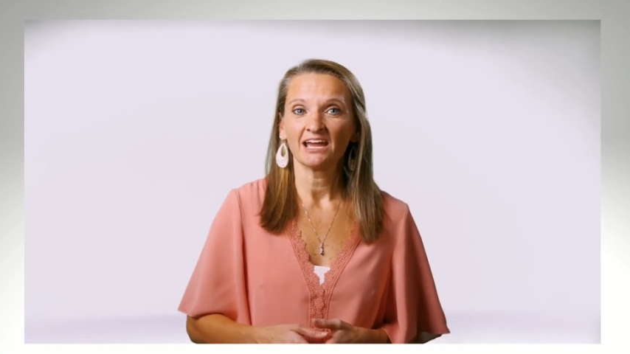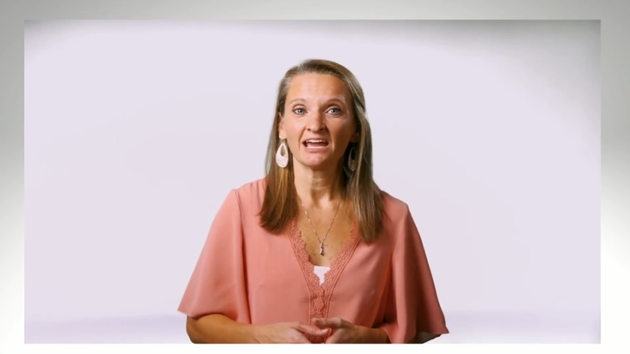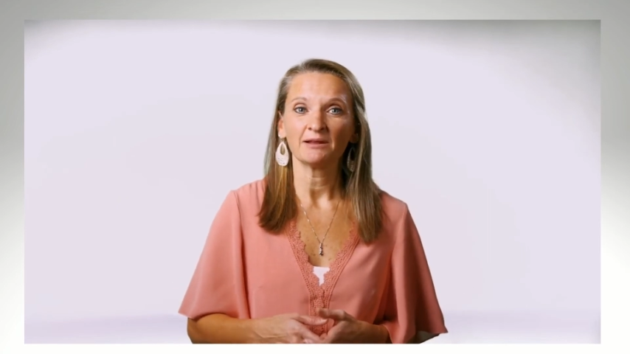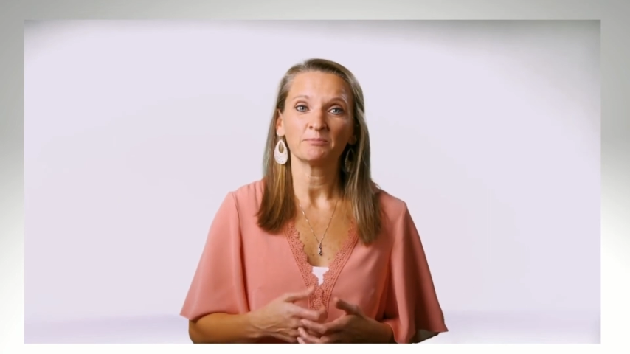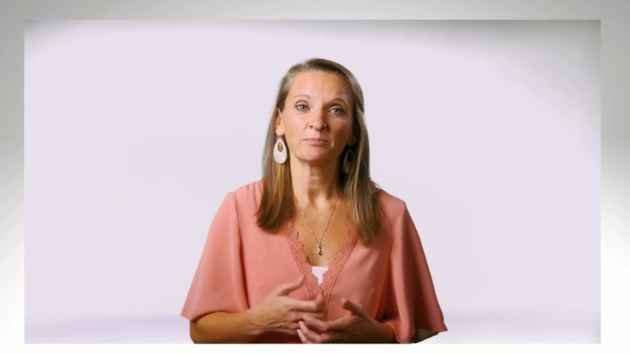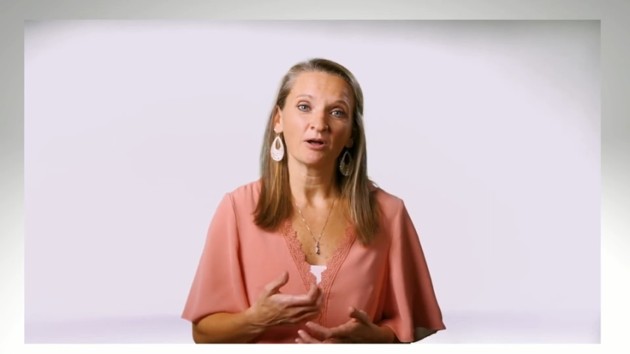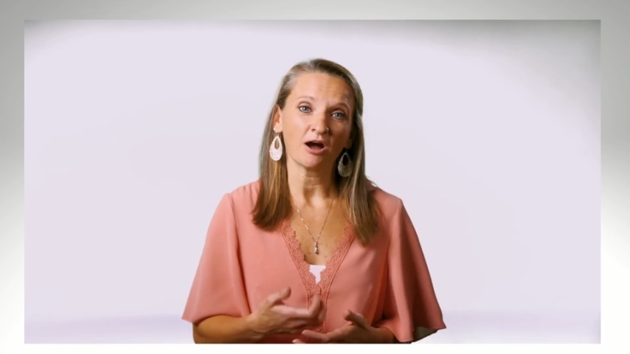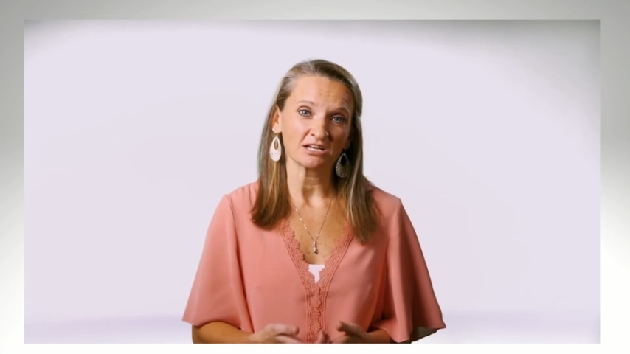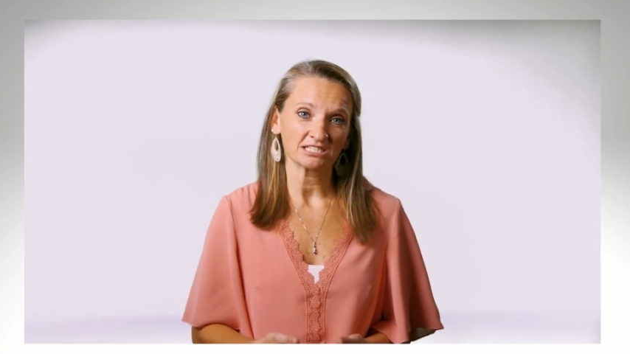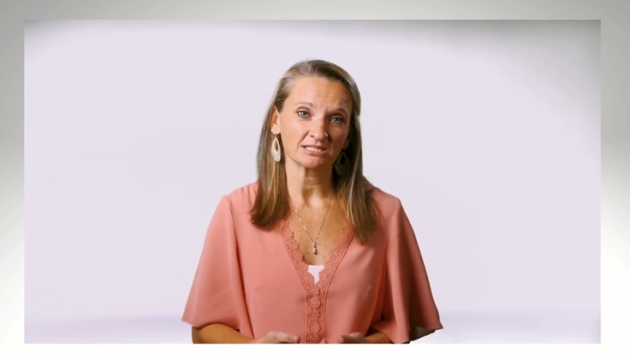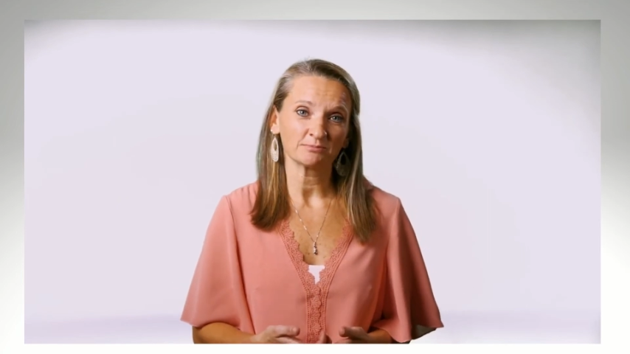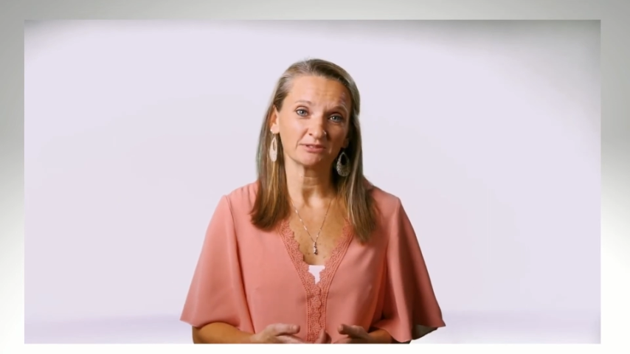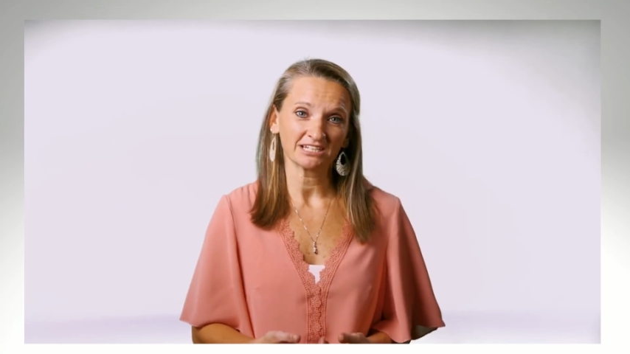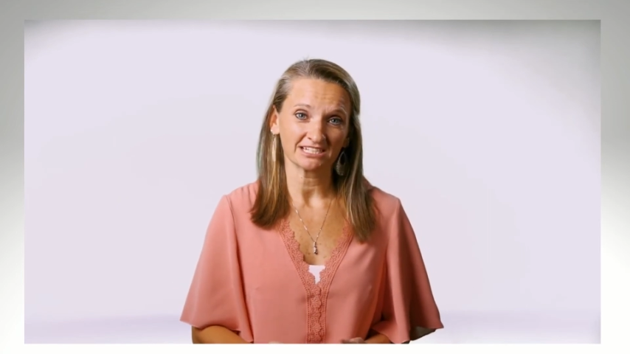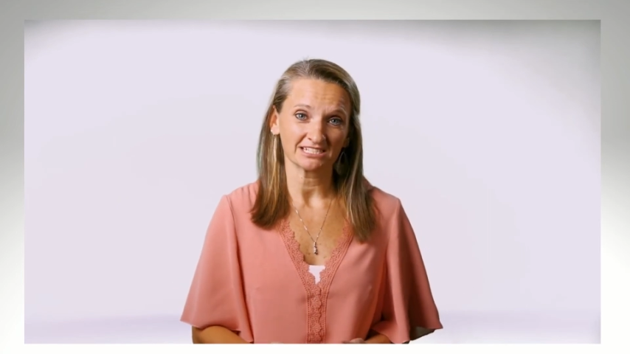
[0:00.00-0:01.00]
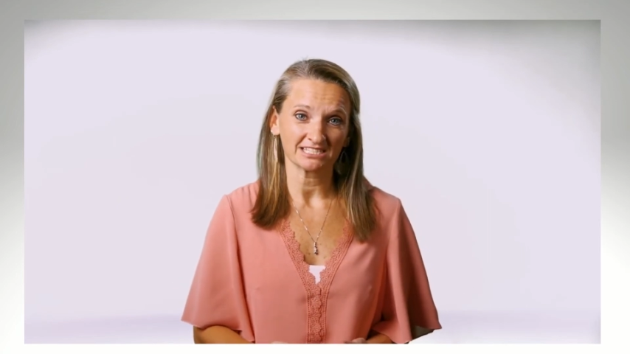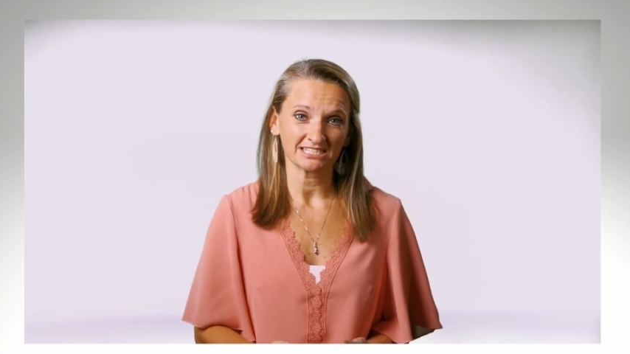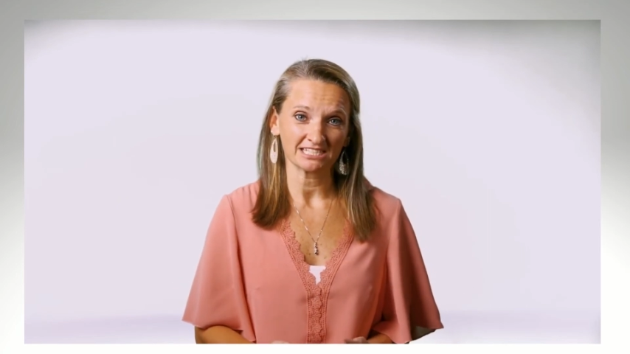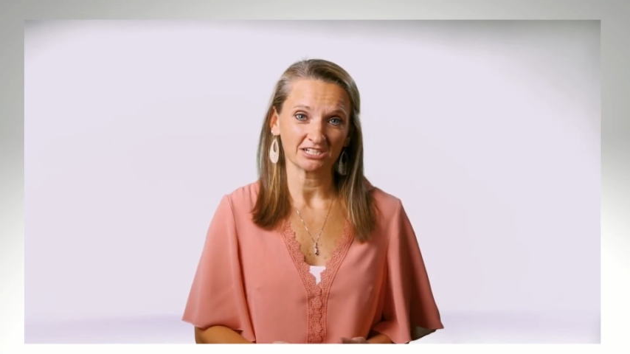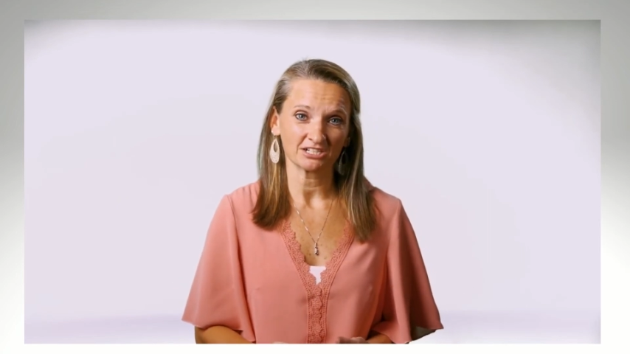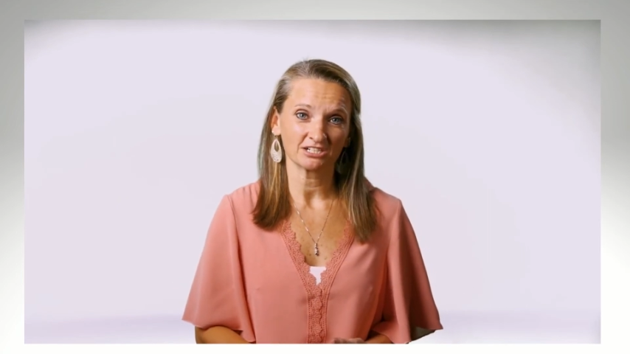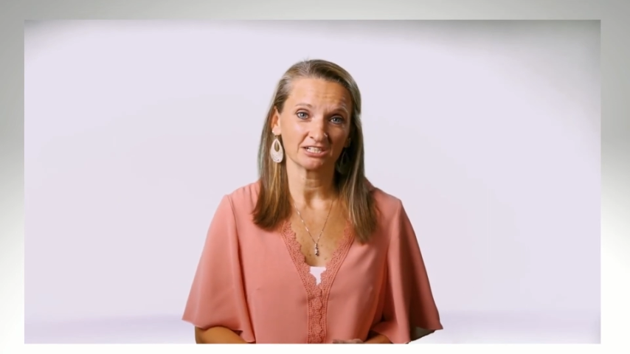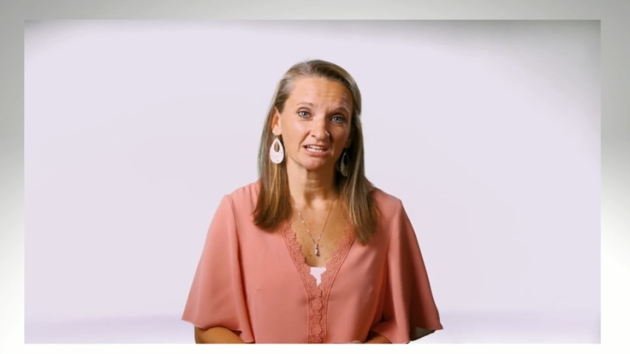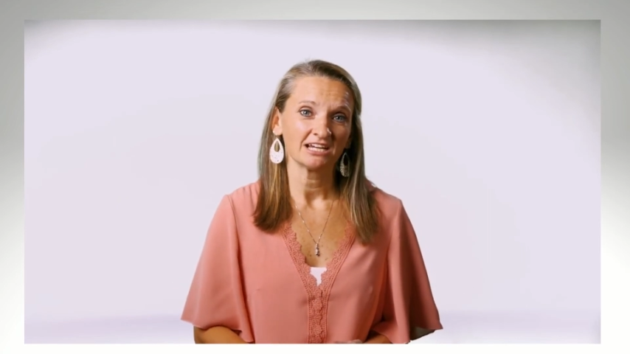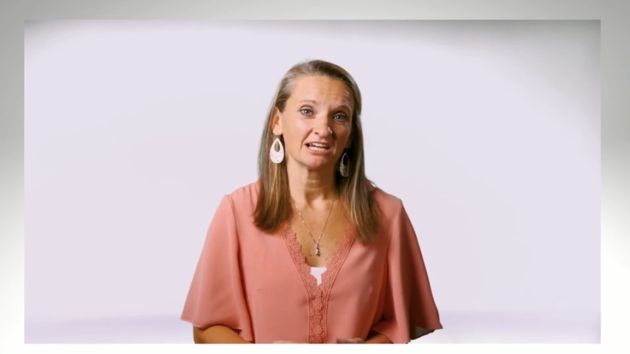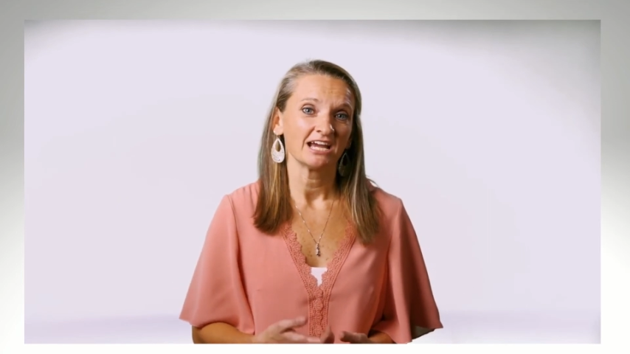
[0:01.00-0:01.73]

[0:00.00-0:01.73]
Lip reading: and possibly considered